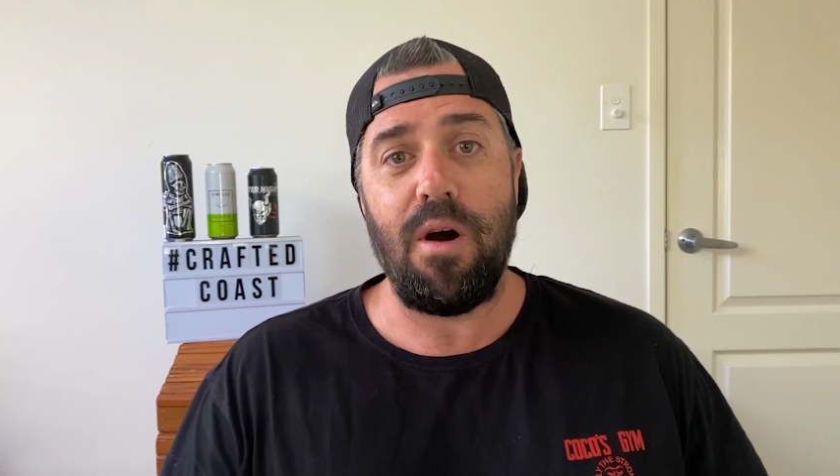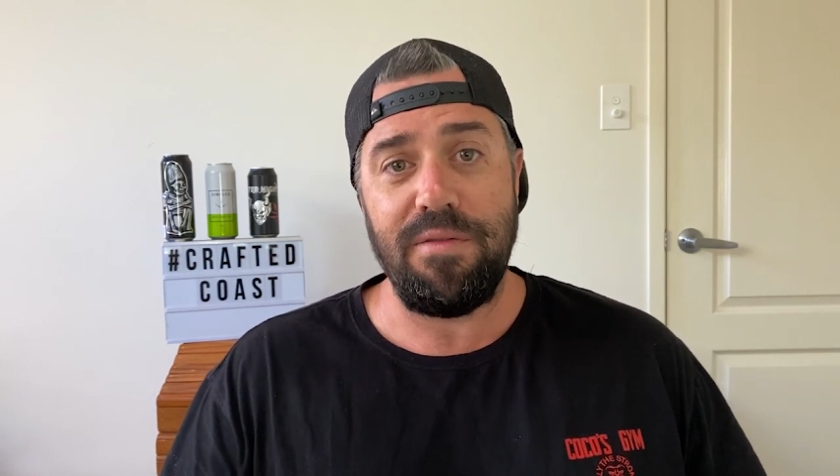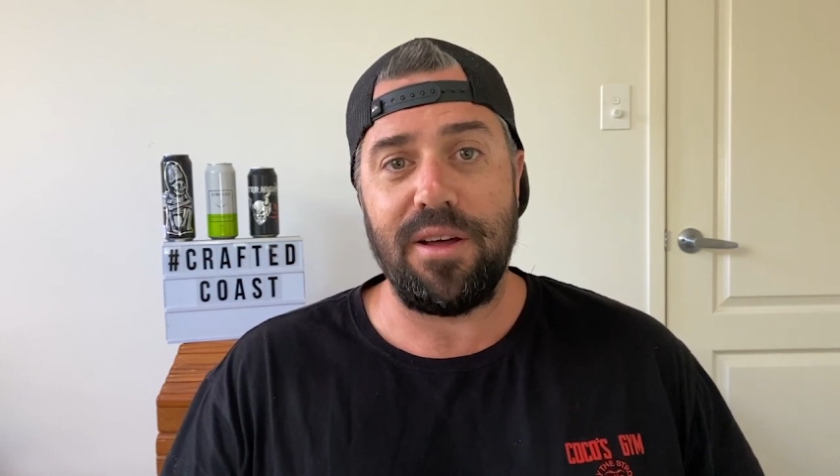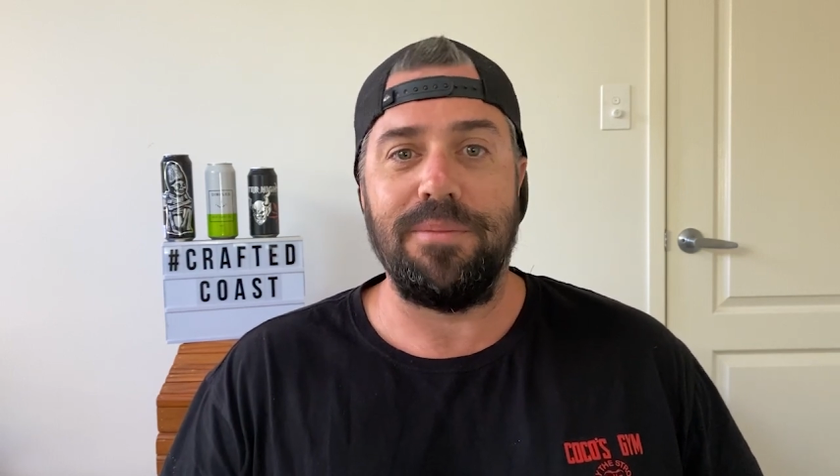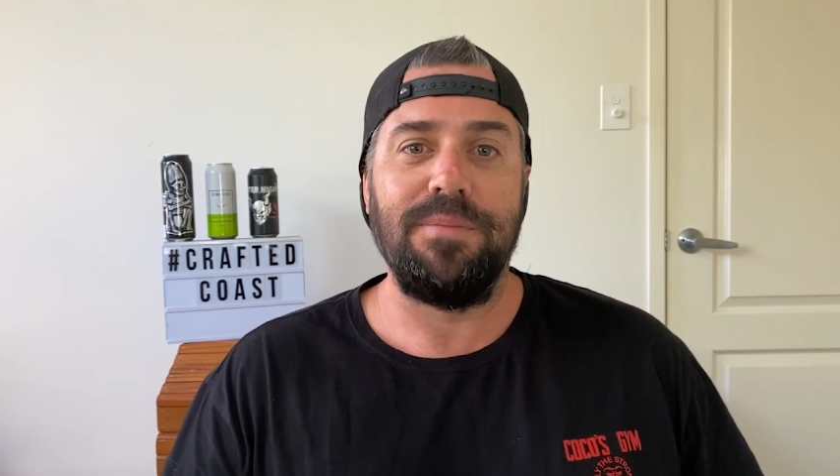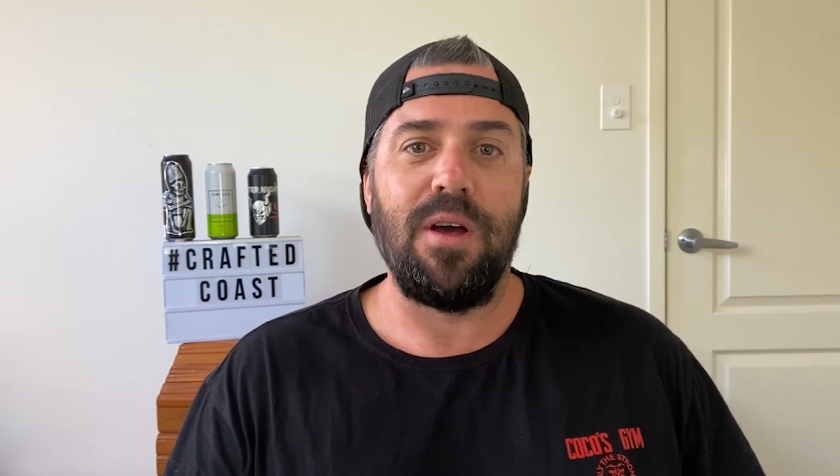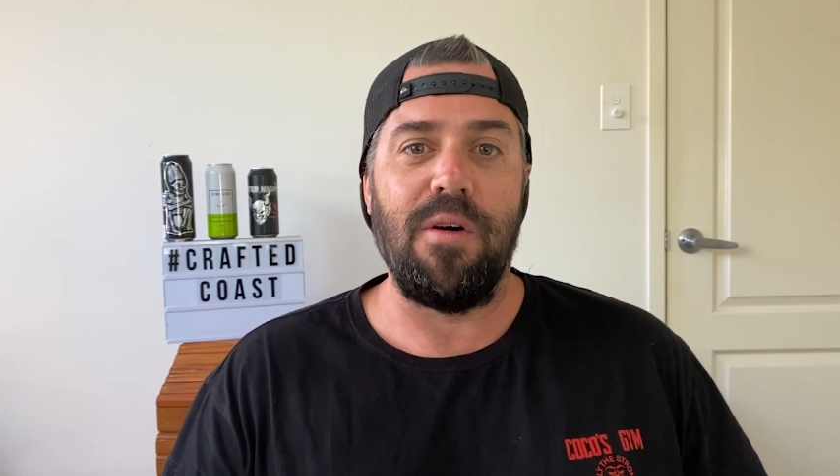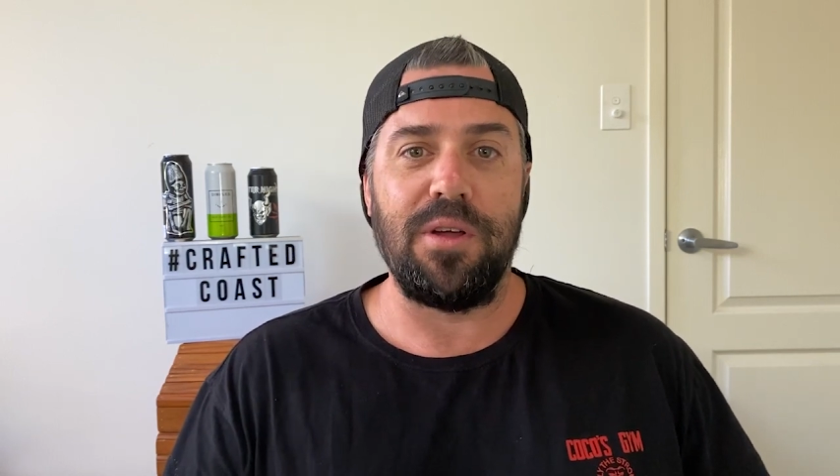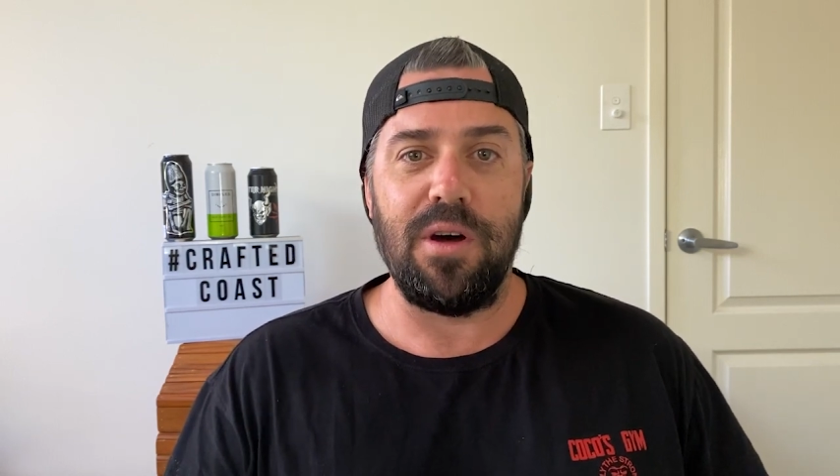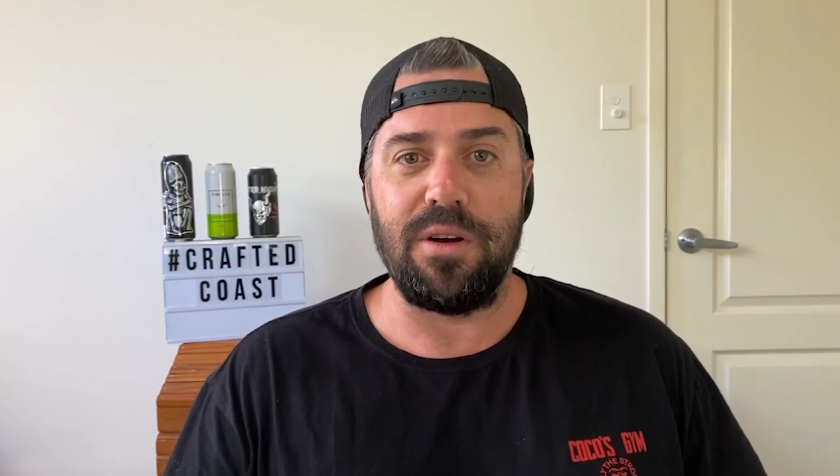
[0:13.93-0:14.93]
offer
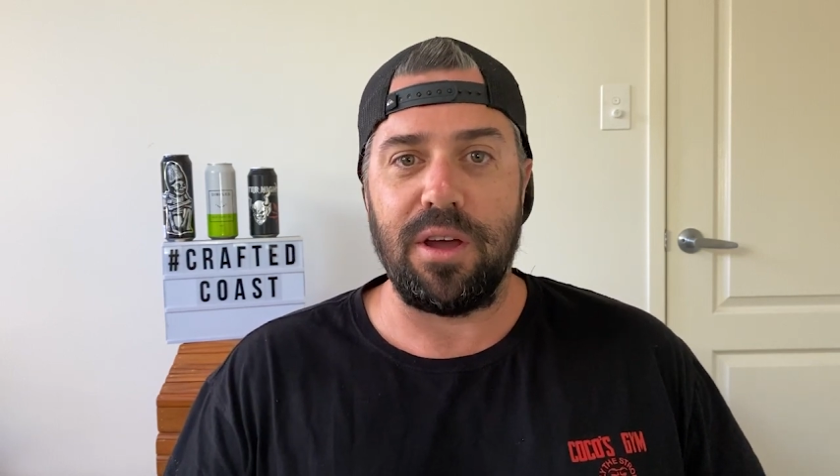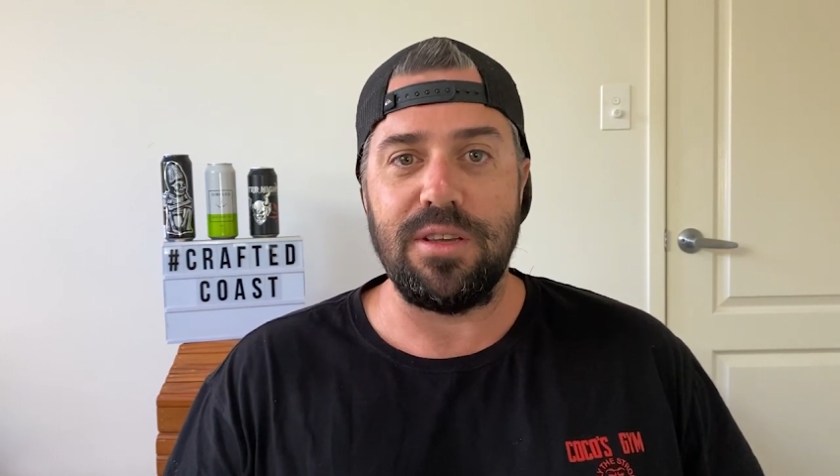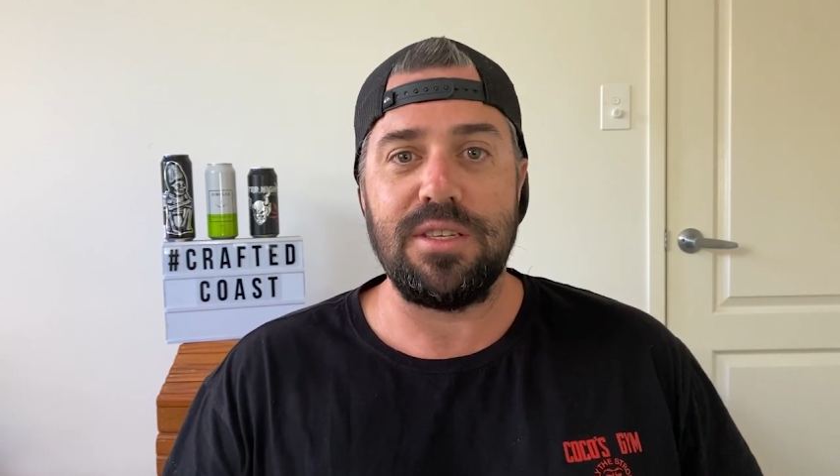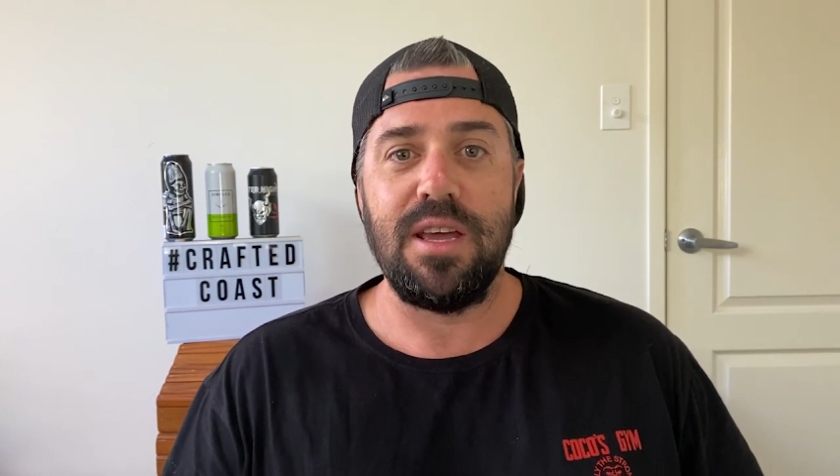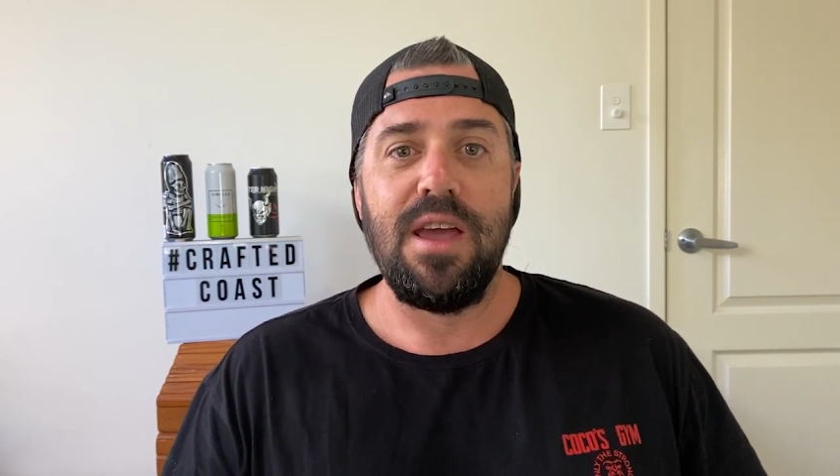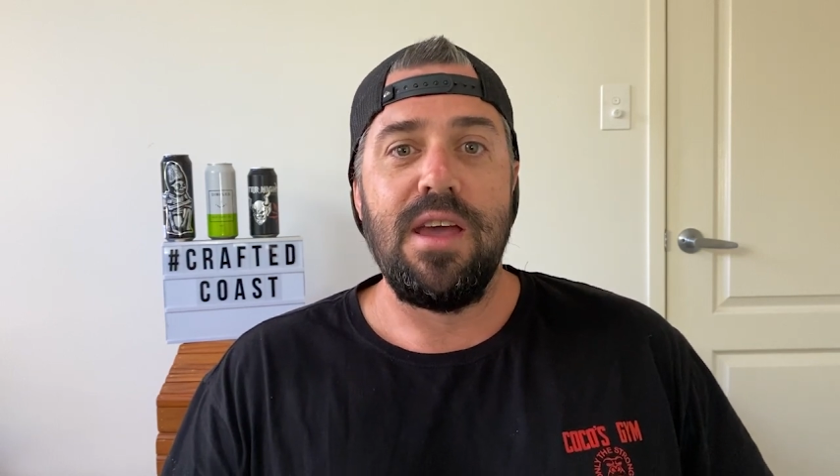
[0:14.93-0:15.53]
on the Gold Coast.